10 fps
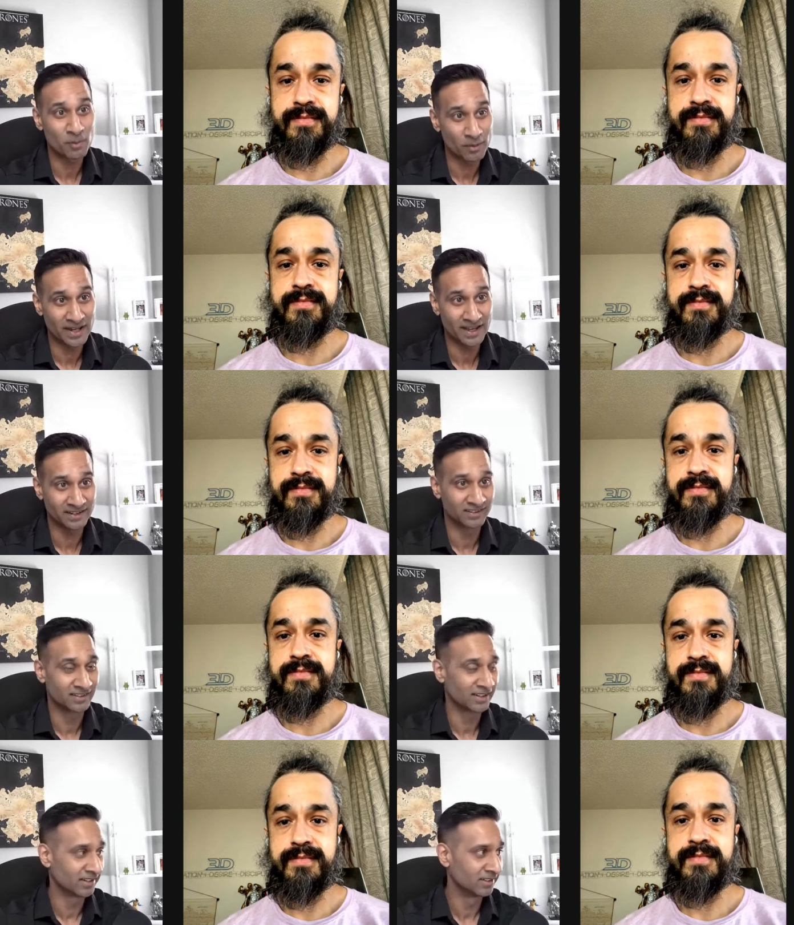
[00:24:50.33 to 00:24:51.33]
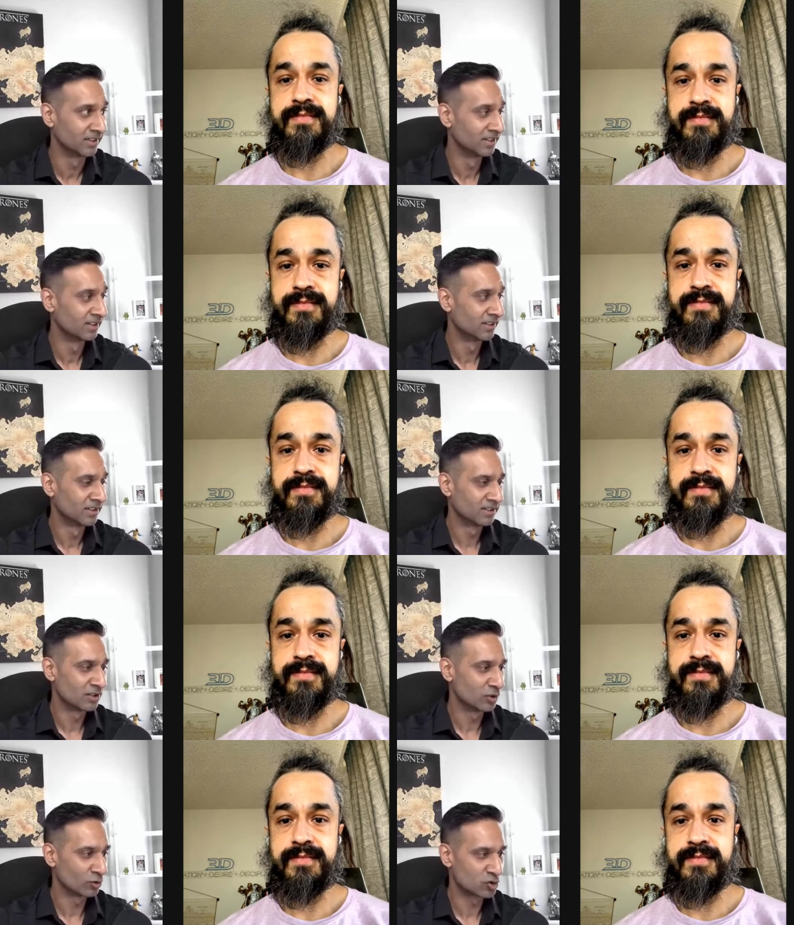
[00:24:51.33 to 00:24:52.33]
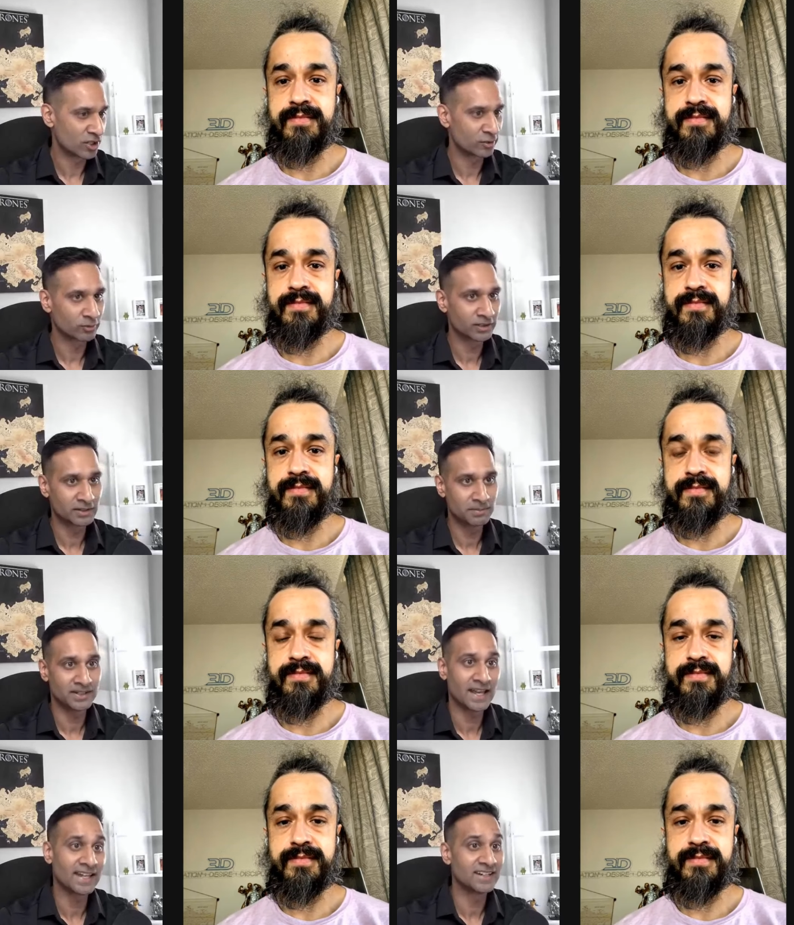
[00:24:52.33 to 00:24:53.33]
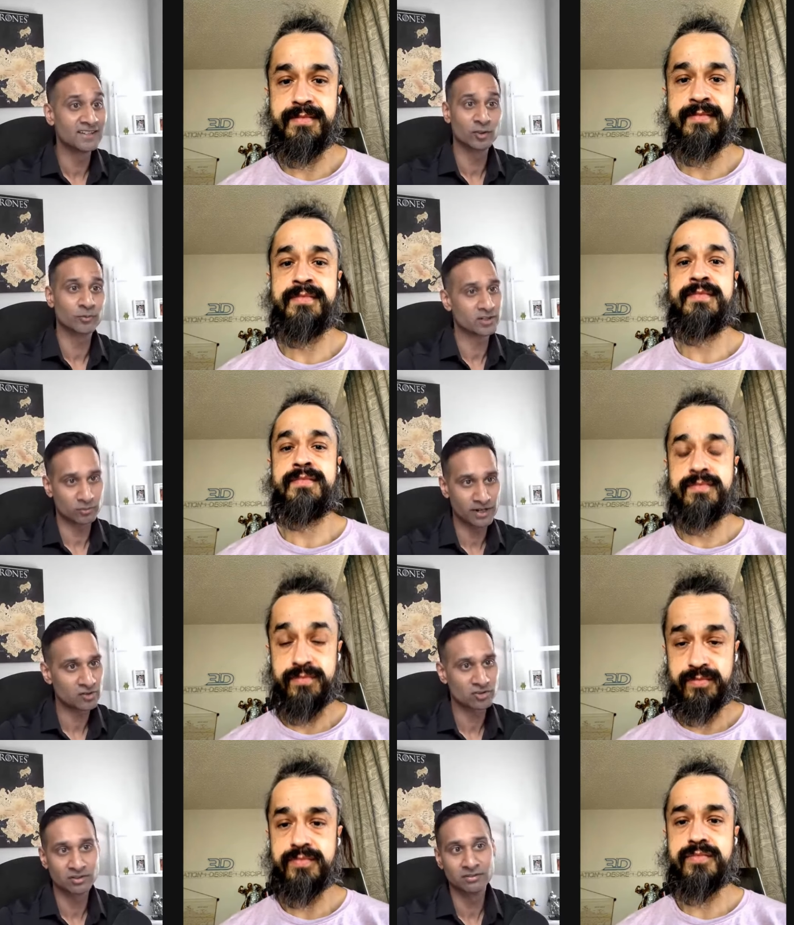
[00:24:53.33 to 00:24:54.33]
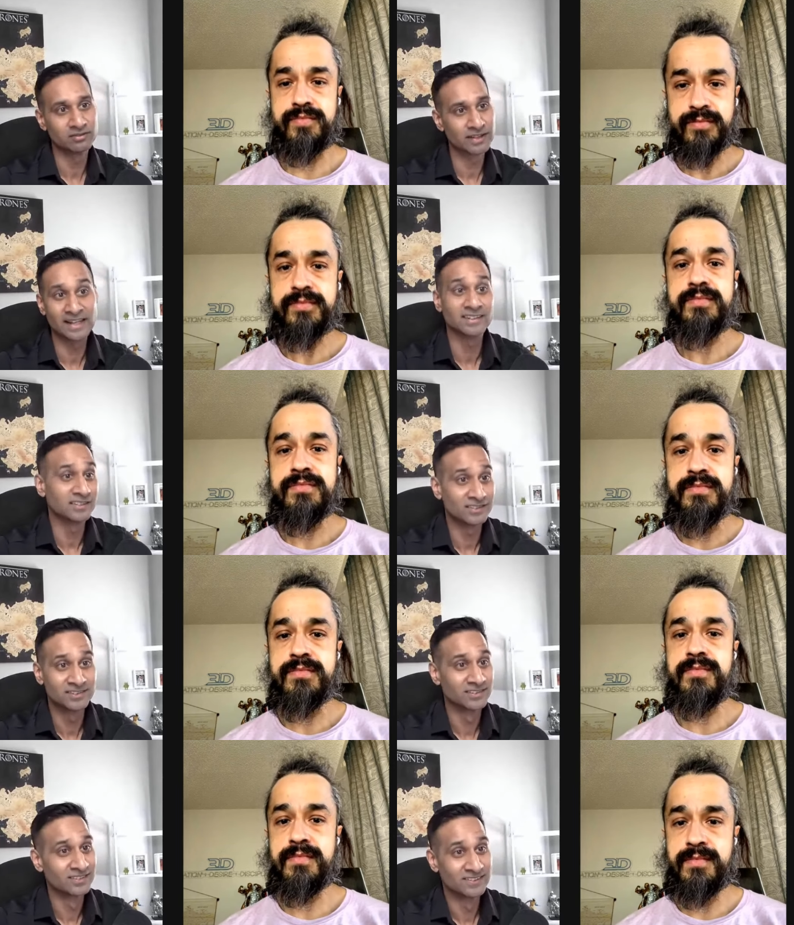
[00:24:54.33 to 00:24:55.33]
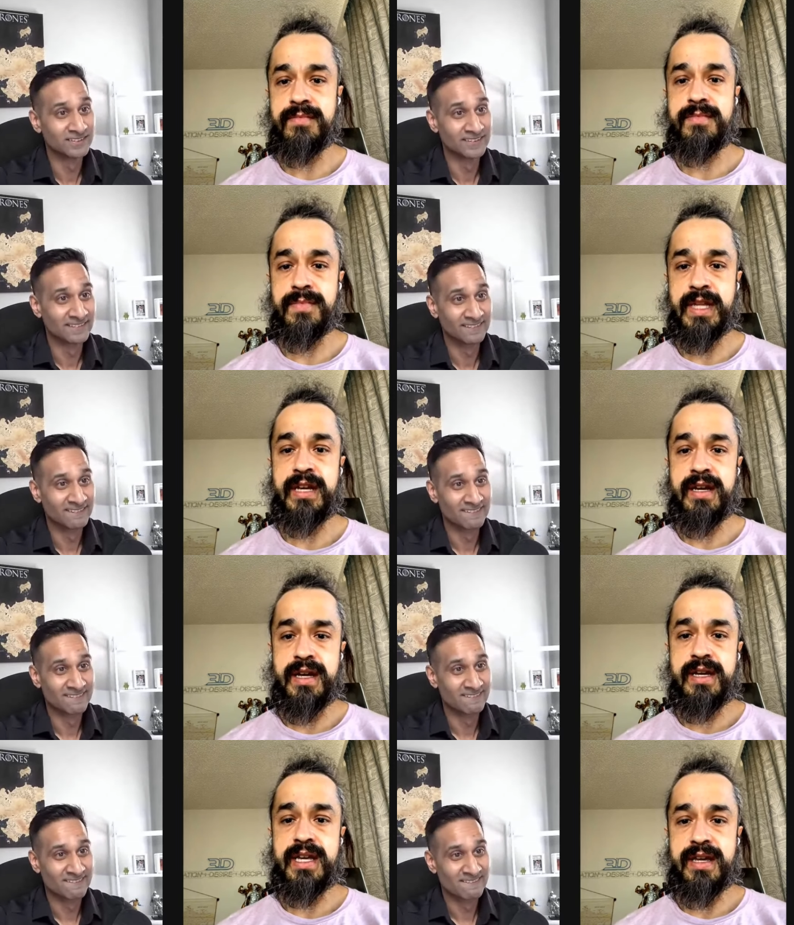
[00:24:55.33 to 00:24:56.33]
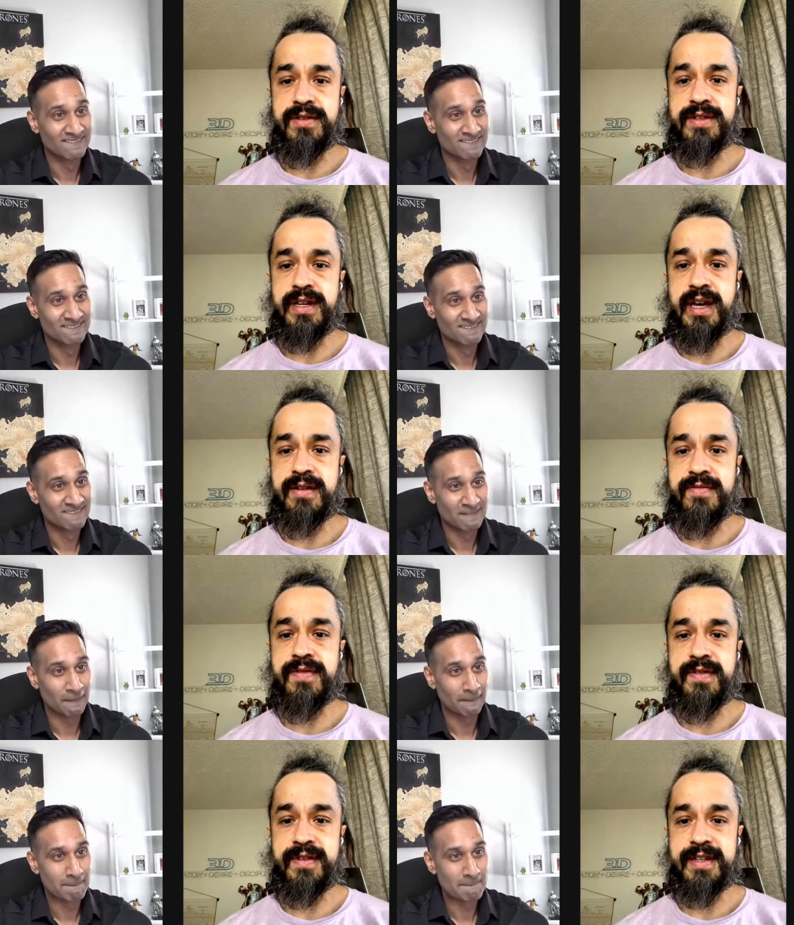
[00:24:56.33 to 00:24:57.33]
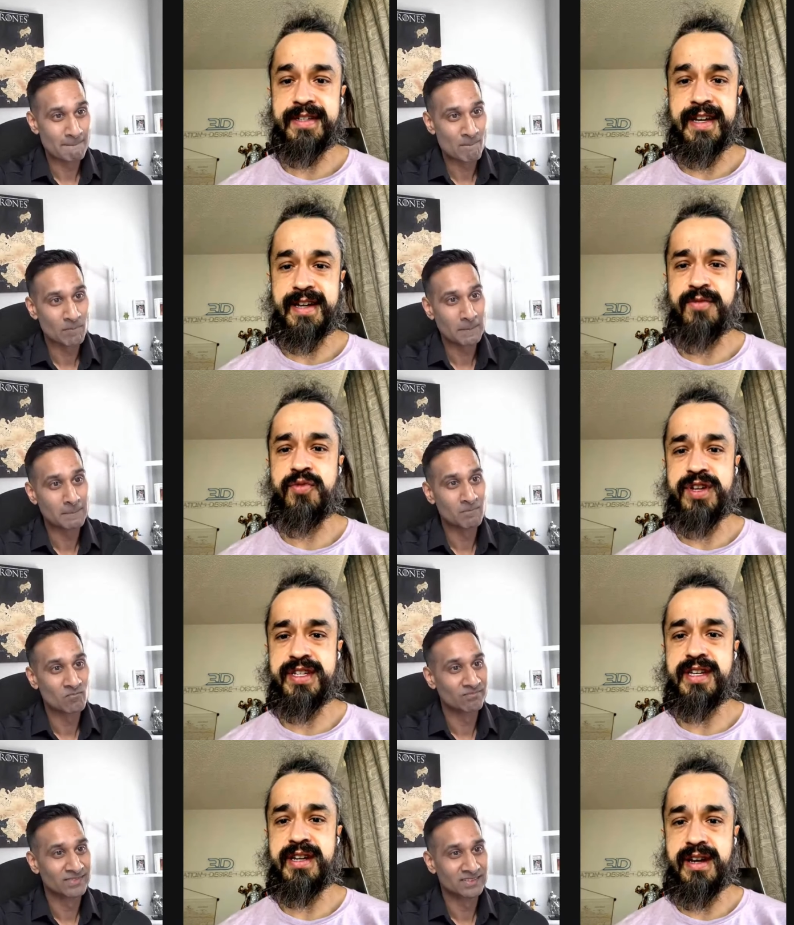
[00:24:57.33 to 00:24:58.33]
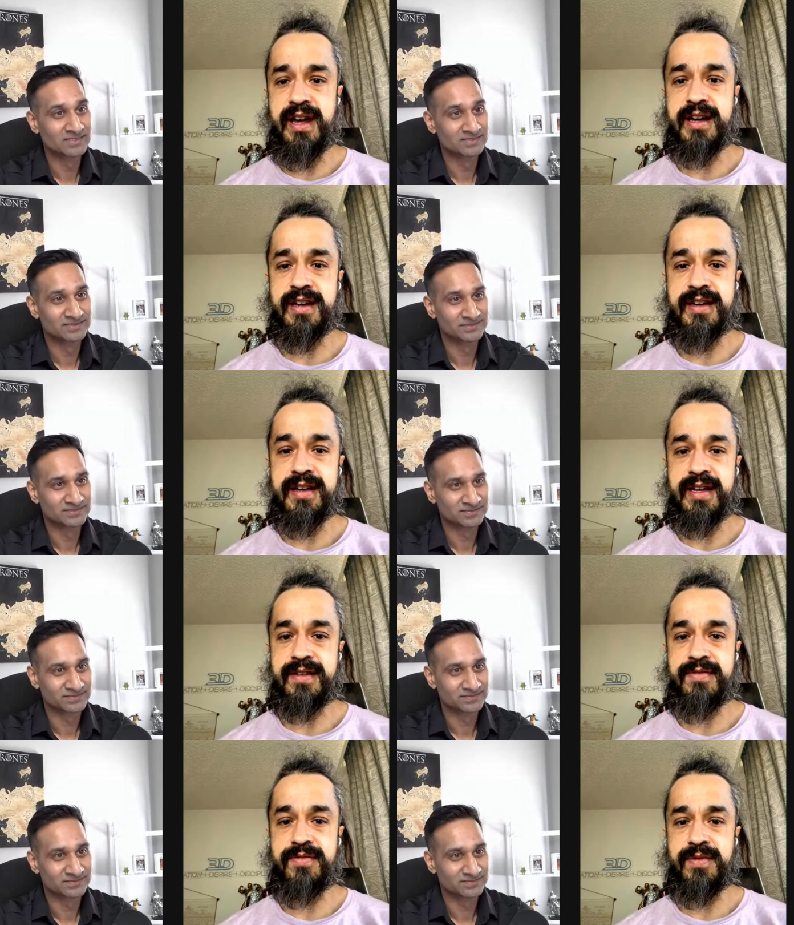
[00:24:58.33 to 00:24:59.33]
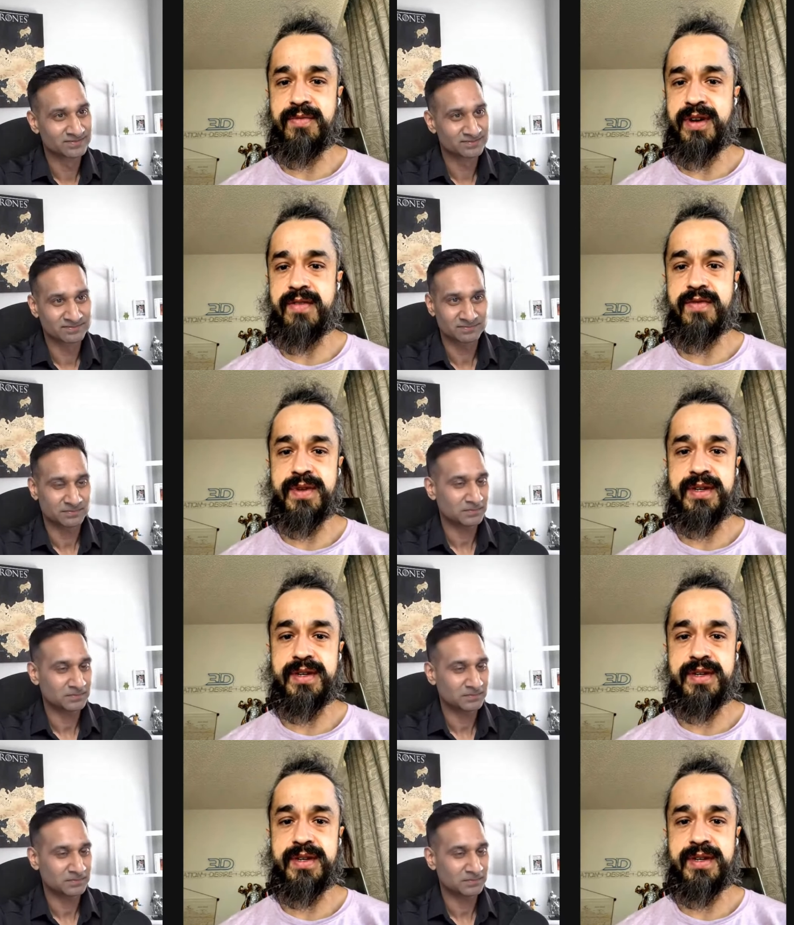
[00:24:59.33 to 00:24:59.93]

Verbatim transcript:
Speaker 1: away at it. And you'll generally be headed in the right direction, at least.
Speaker 2: Yeah, there's a lot of exact risk and luck. Like w- whenever we